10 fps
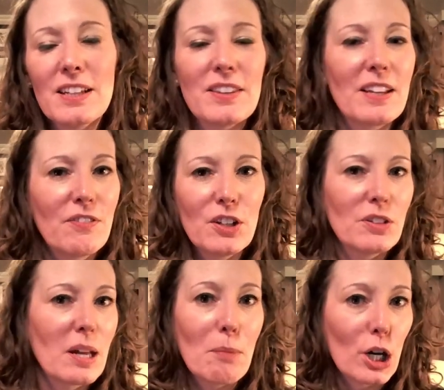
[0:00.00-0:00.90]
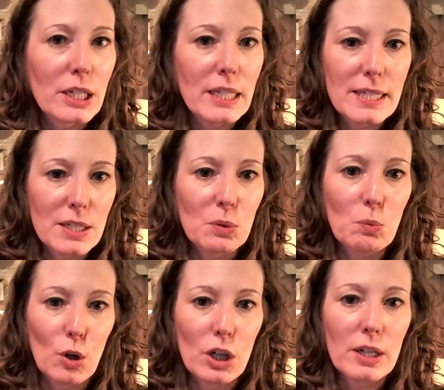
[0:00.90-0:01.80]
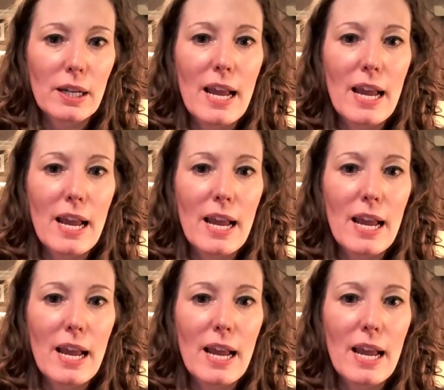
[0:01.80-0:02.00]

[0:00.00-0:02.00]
that they feel that marketing doesn't work.